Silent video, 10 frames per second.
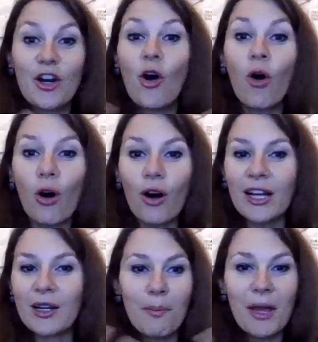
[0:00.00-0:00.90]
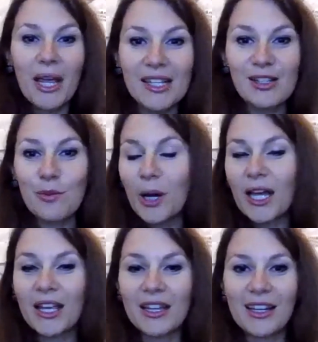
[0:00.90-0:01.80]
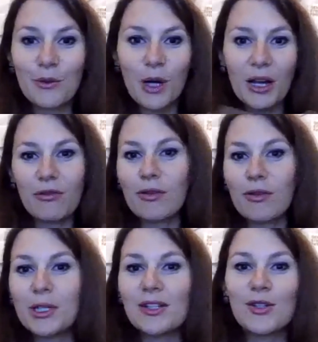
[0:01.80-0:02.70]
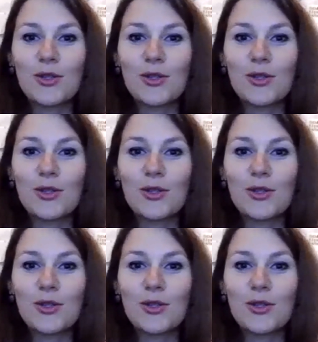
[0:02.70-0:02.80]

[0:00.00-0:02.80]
awe and amazed by what everybody's